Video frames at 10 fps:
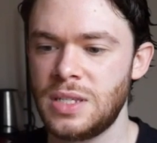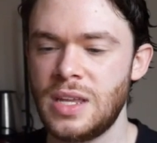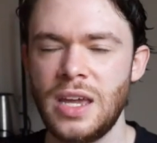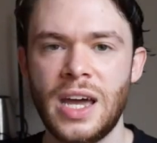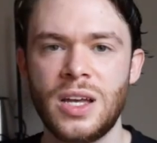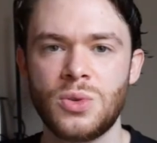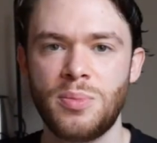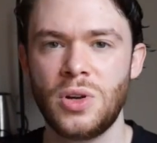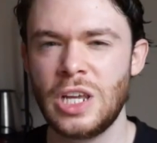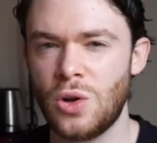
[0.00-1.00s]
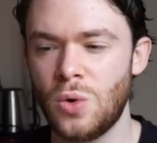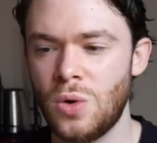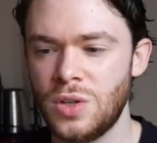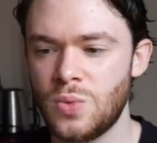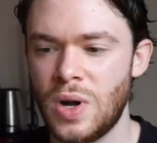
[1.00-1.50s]
of State guys were pretty
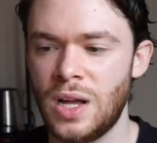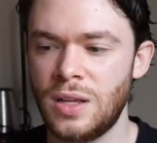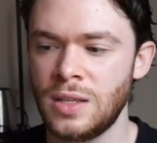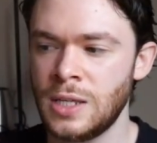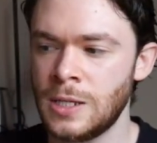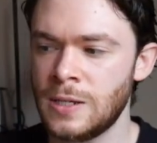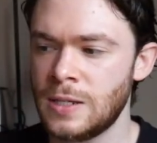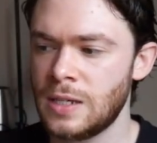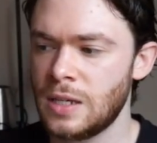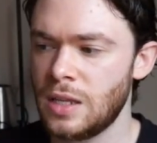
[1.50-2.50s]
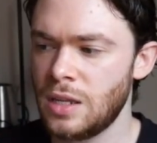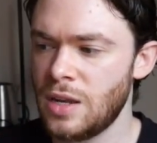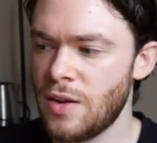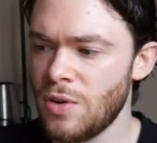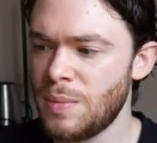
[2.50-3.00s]
cool as well.
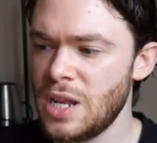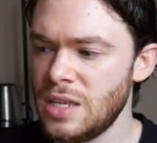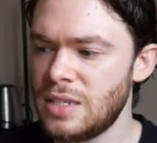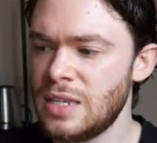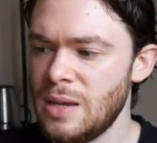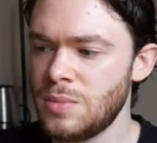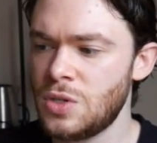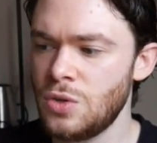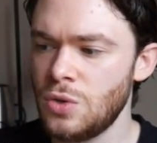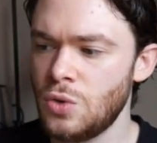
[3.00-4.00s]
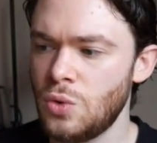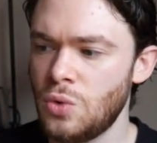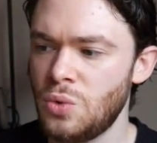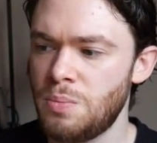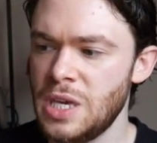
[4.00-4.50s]
Everybody seemed
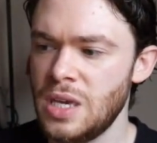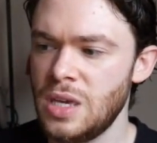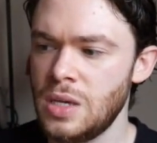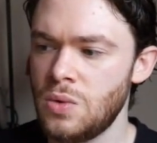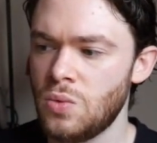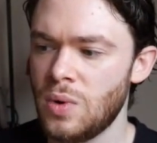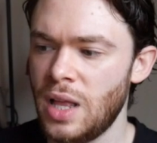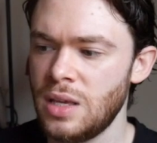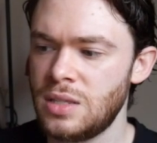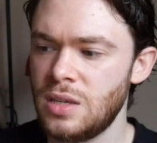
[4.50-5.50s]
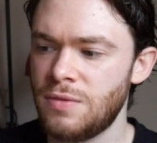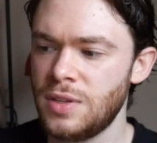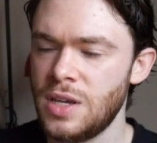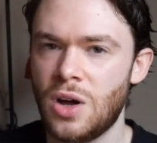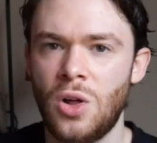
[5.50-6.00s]
to be
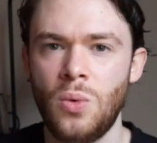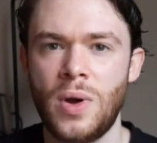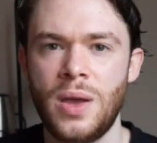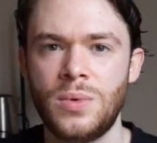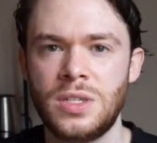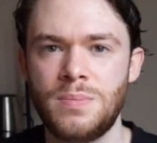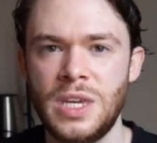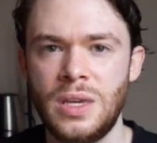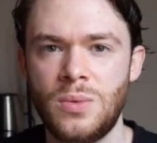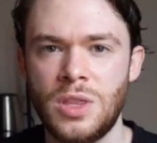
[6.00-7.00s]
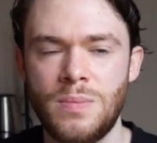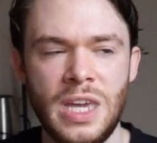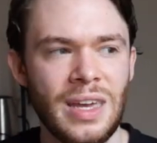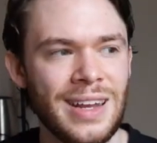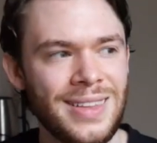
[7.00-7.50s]
relatively all right with speaking with
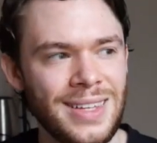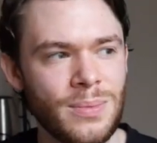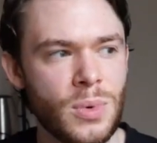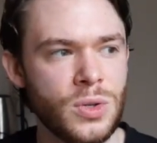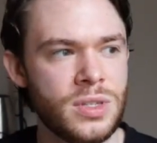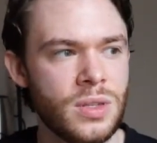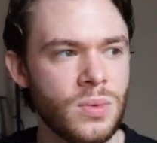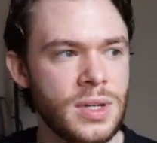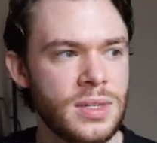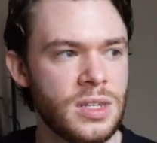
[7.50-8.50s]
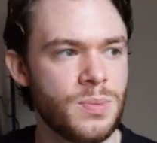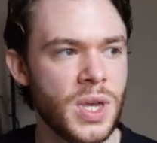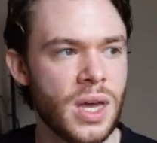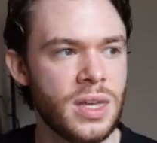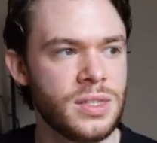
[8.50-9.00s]
me, and I think most of the reason is
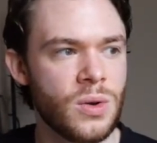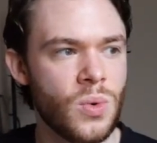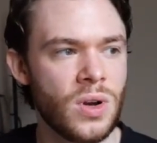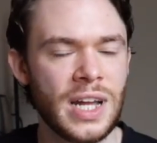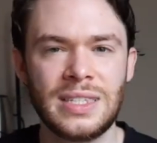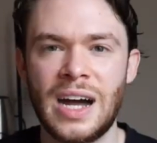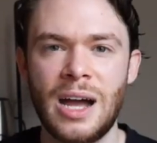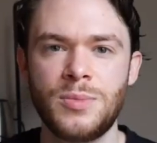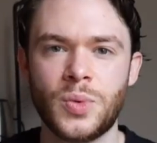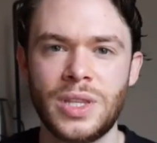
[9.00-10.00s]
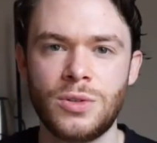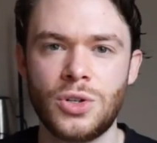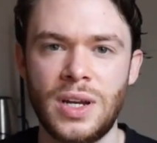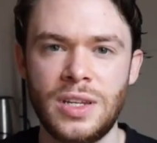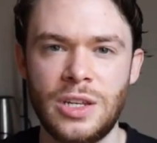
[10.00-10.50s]
because there were at times where they're
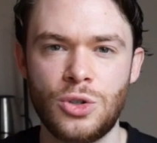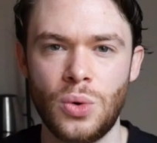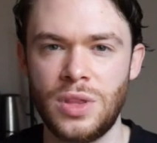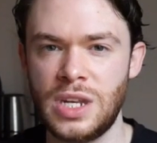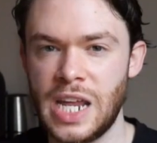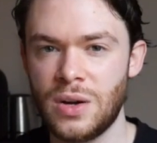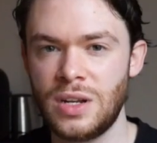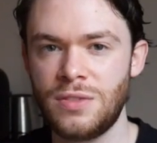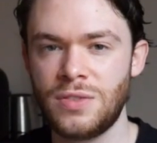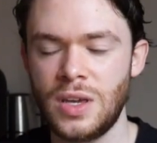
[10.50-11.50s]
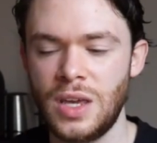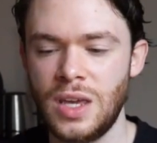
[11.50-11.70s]
trying to control the narrative